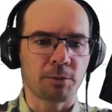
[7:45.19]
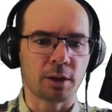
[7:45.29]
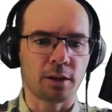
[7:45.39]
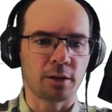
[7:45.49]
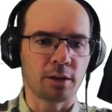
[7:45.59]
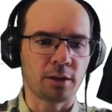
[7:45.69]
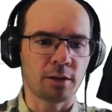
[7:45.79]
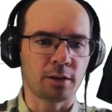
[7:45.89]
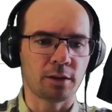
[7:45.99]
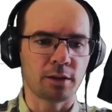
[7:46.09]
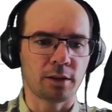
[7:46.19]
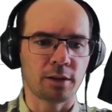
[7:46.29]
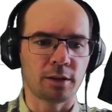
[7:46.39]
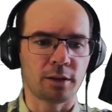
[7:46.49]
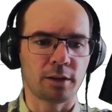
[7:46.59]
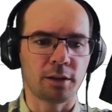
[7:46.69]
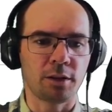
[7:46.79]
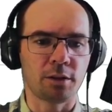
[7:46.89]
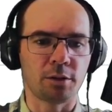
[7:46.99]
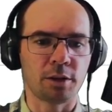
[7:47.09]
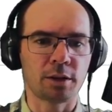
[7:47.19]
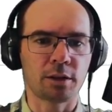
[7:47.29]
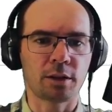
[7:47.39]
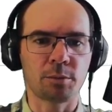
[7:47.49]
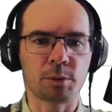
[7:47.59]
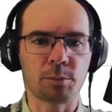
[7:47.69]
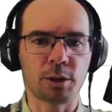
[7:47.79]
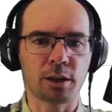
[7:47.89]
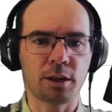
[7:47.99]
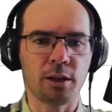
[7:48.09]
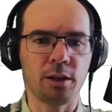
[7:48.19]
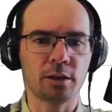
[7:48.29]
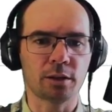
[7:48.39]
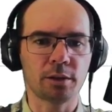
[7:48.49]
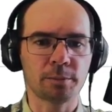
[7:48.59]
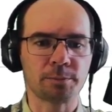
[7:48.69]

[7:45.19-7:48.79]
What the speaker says: And then, as it comes back here